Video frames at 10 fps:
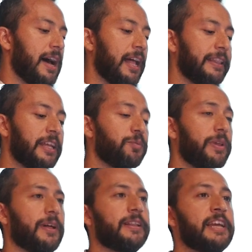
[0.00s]
And then
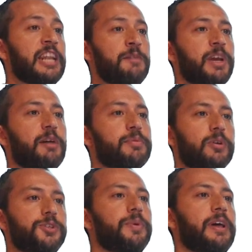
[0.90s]
with a dynamic
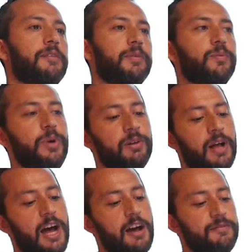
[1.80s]
approach, we'll
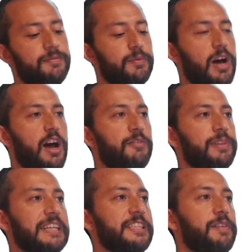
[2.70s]
have
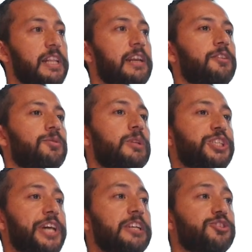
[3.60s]
flexibility to
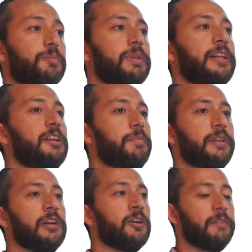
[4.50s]
change our plan
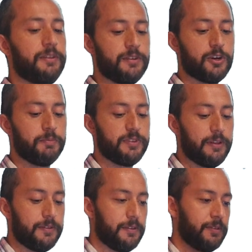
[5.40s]
depending on the
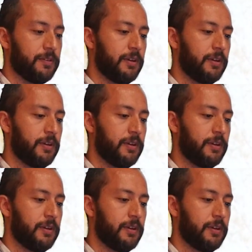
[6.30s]
circumstances.